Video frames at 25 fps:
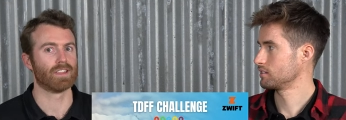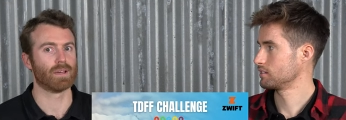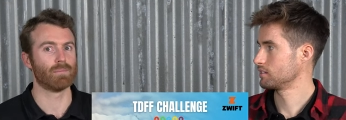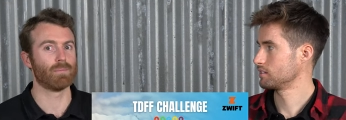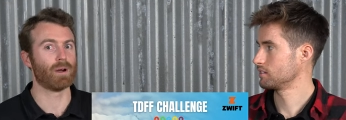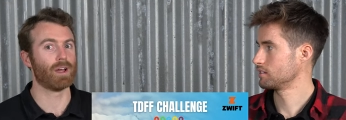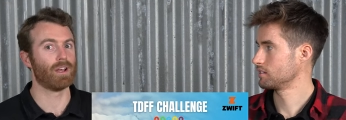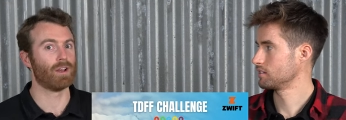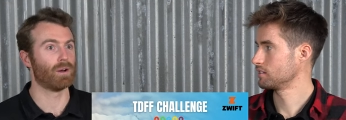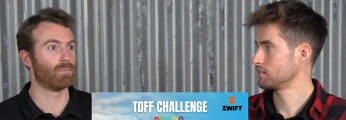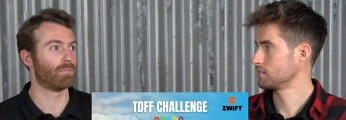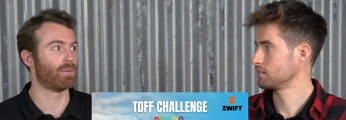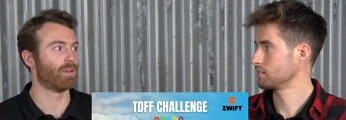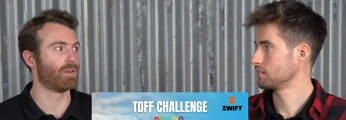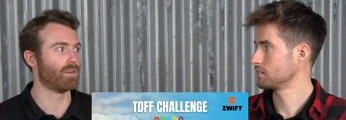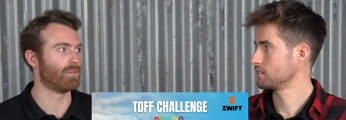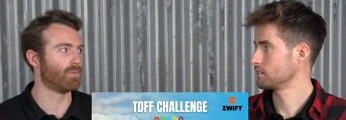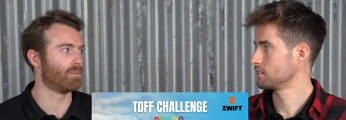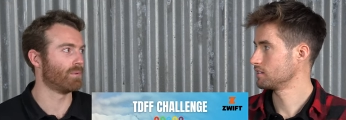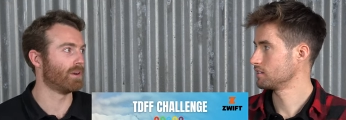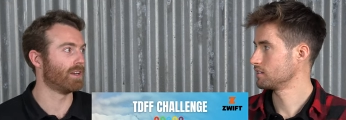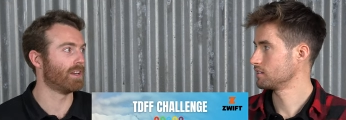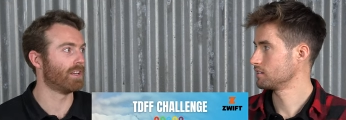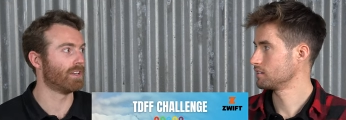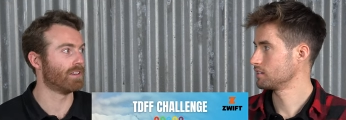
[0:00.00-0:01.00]
Speaker 1: they might not be
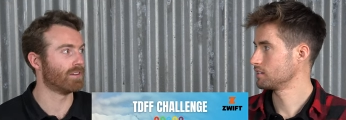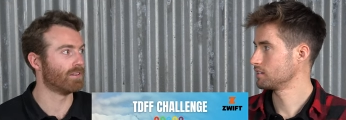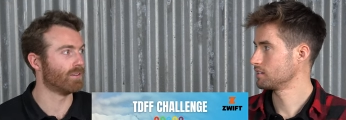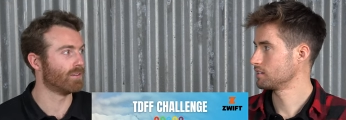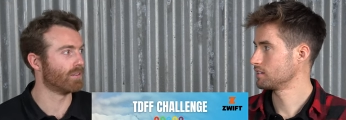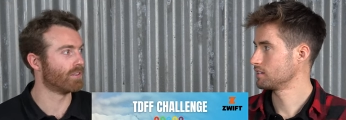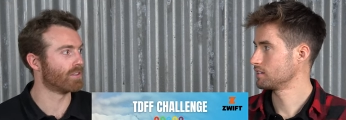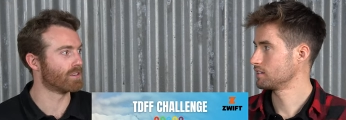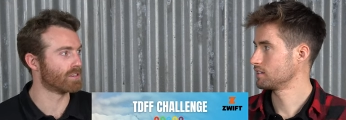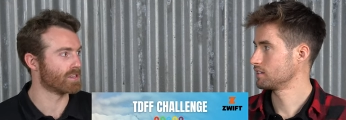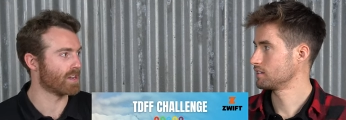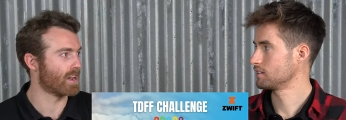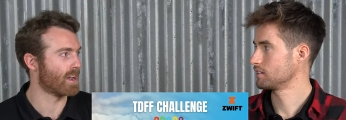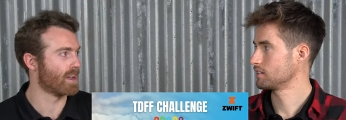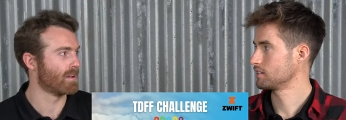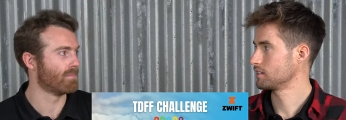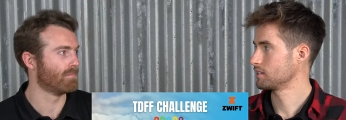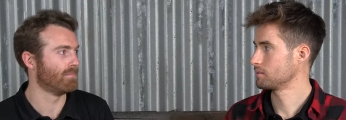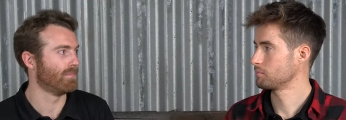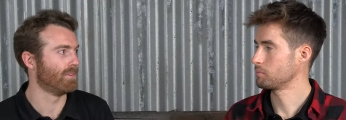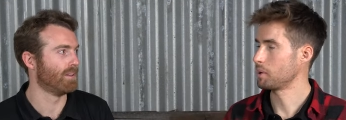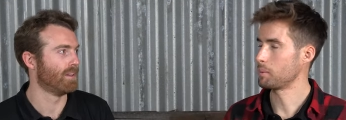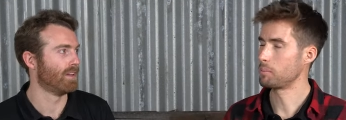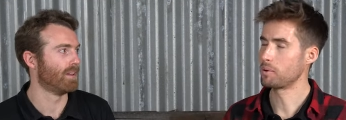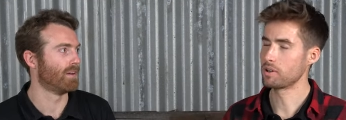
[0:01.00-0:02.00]
winning all the
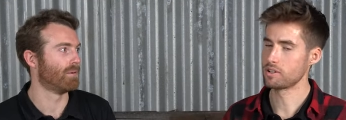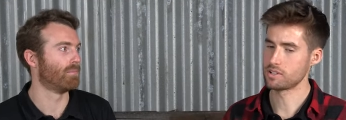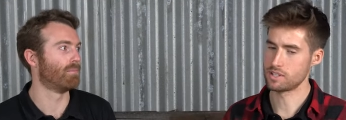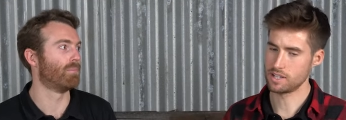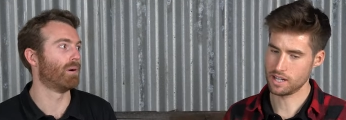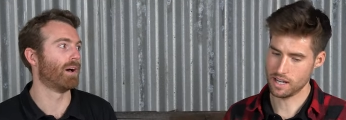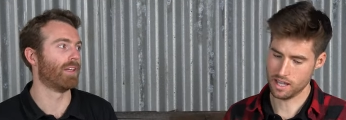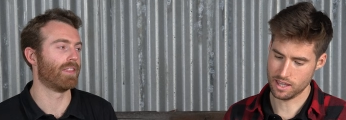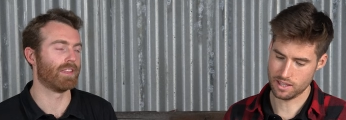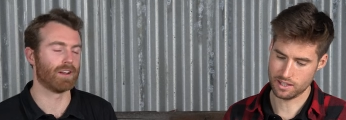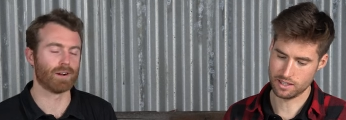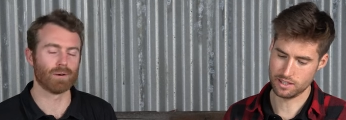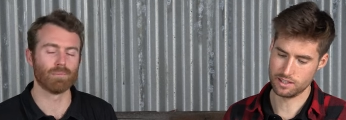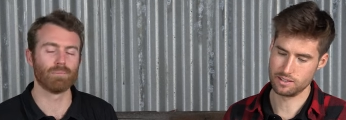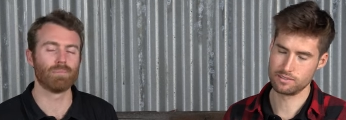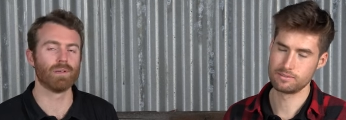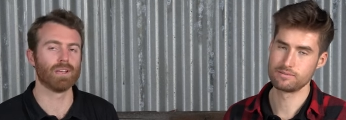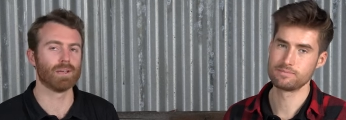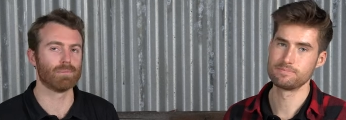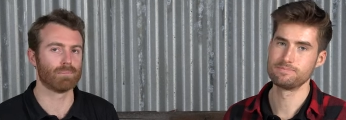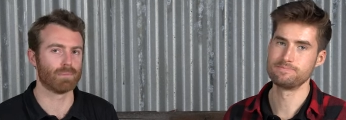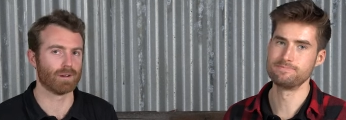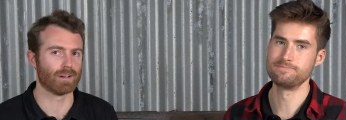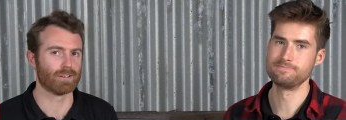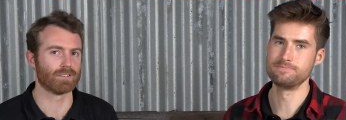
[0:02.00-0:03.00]
time. But personality. But they're a
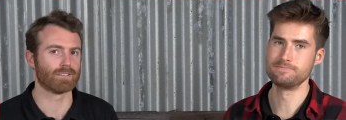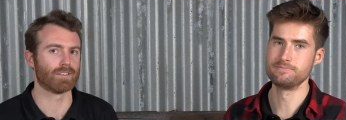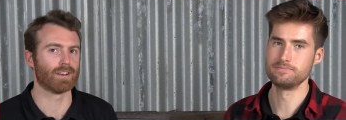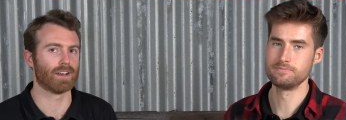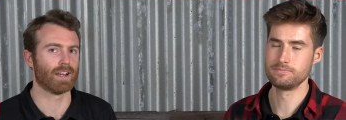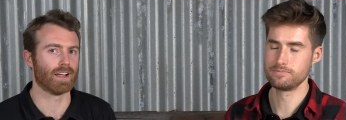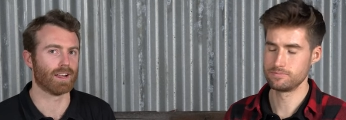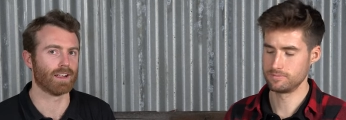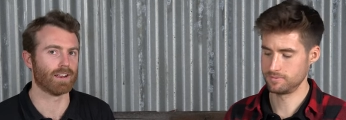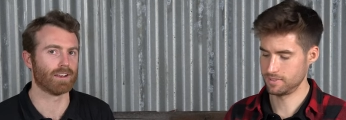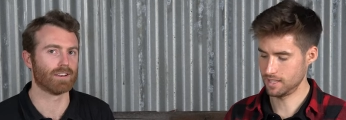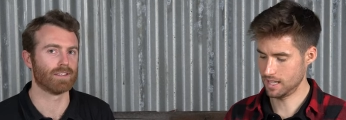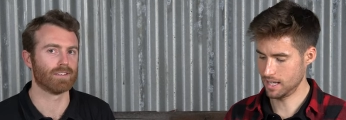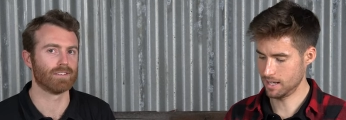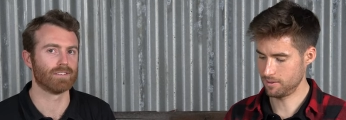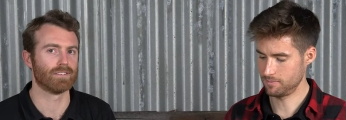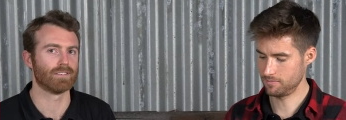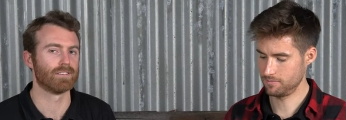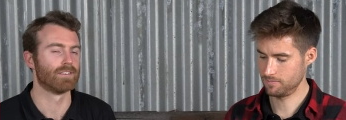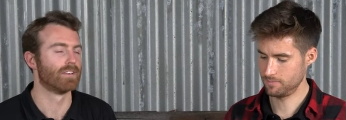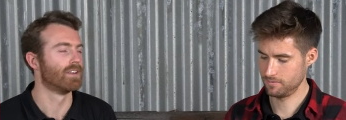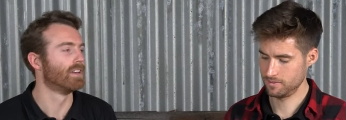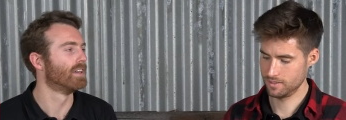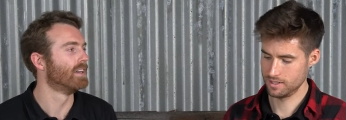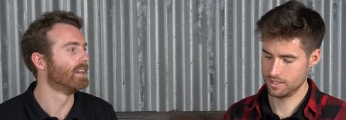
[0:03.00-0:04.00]
big mm-hmm. personality.
Speaker 2: Mm, yeah.
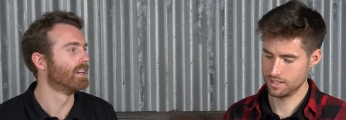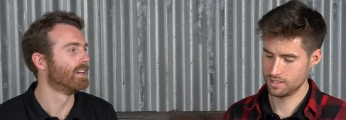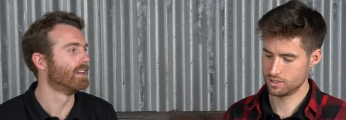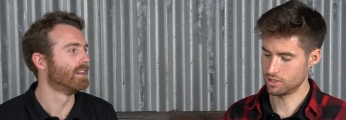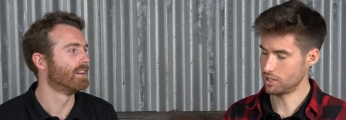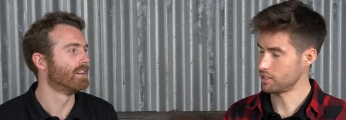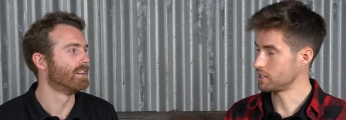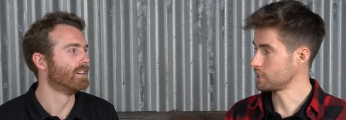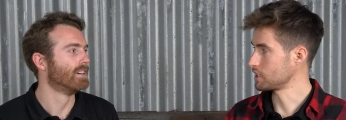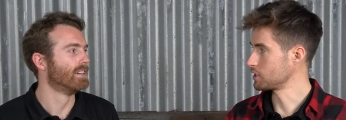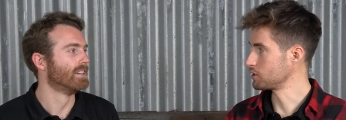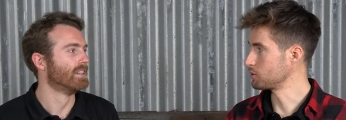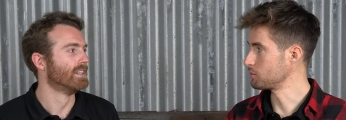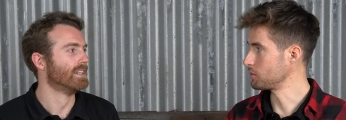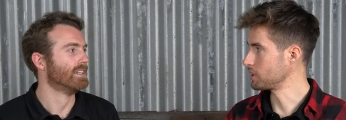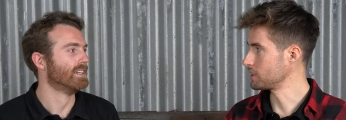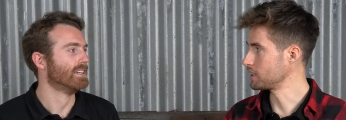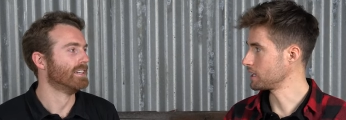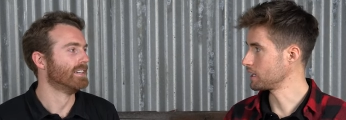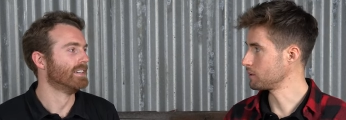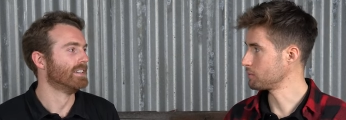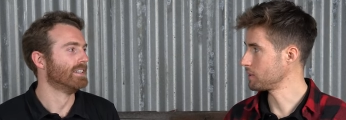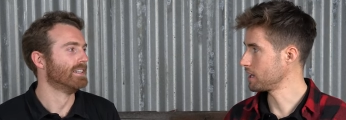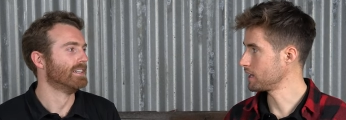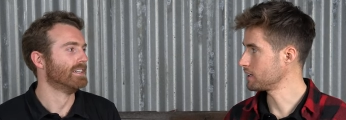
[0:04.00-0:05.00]
So I think you'd win
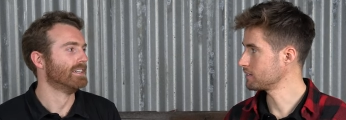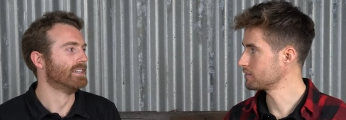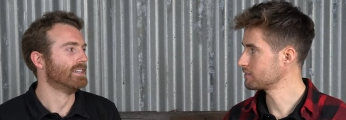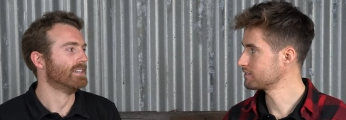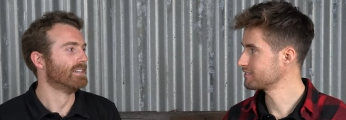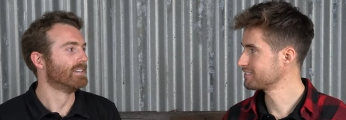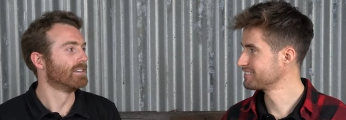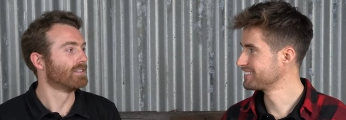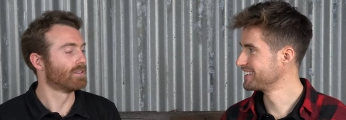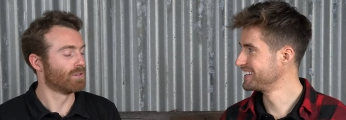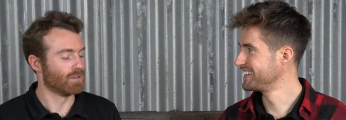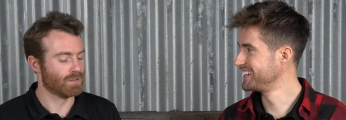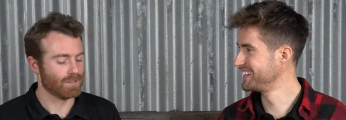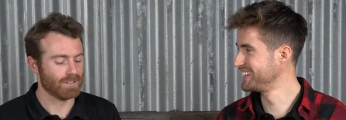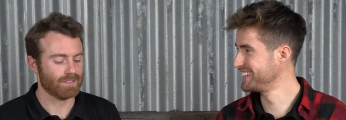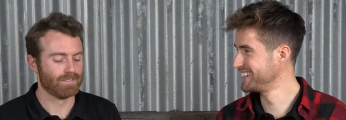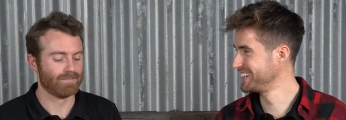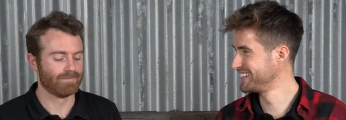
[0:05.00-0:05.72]
there, mate.
Speaker 1: Cool.